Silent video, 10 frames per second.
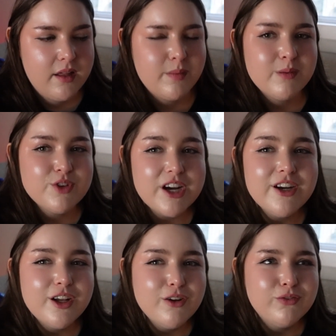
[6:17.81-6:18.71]
But I'm trying to
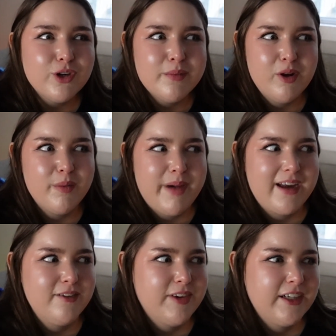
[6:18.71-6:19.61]
go for a more
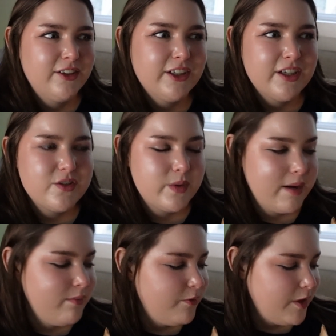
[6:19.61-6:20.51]
mattified look, because when
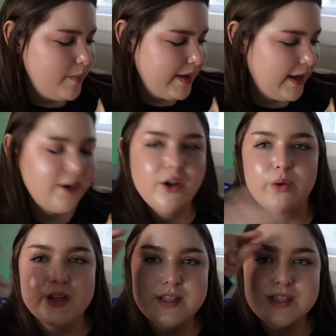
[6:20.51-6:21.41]
I'm filming, I
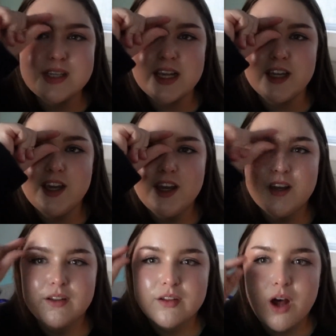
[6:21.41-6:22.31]
notice it's like,
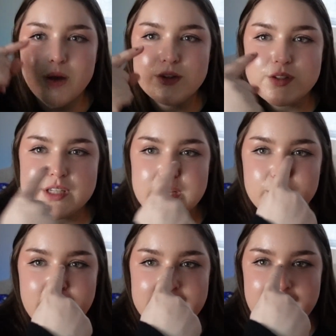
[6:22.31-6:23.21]
oh, do you see
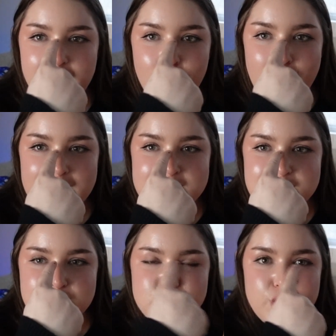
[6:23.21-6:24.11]
right there? Why is
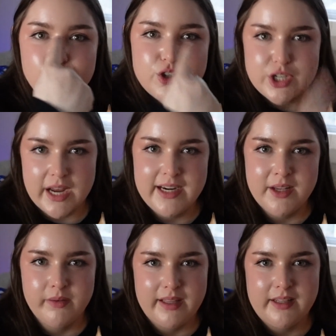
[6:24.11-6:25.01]
it so shiny
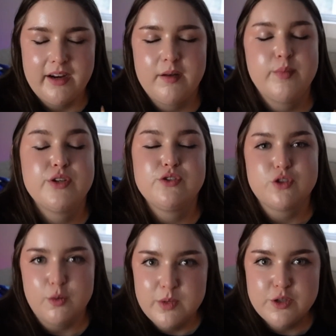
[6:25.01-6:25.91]
right there? And I put
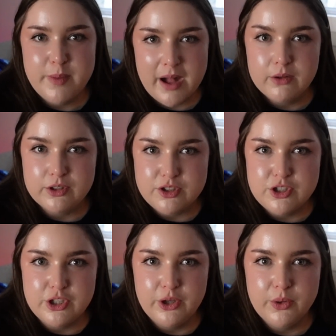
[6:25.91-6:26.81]
so much powder
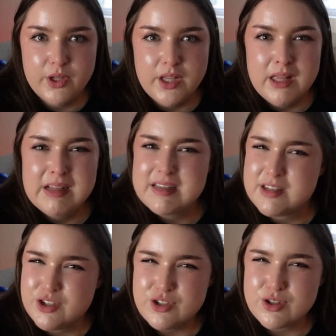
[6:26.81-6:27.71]
too, because
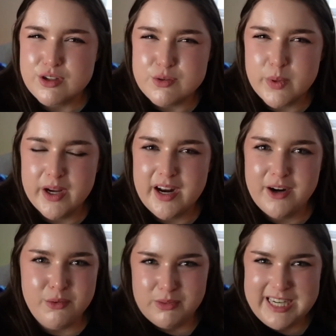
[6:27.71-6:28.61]
it just looks weird. I
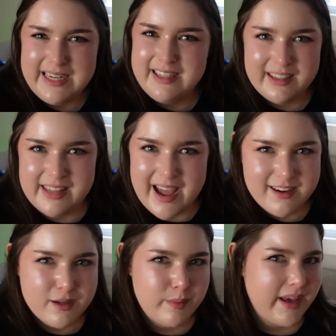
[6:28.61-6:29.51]
don't need that
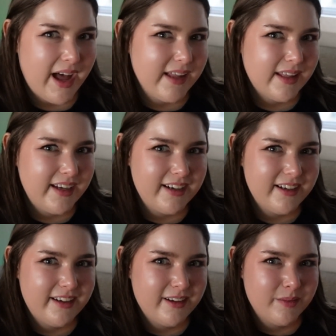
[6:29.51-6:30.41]
to be
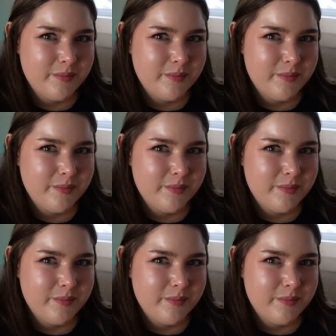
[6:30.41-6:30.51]
highlighted.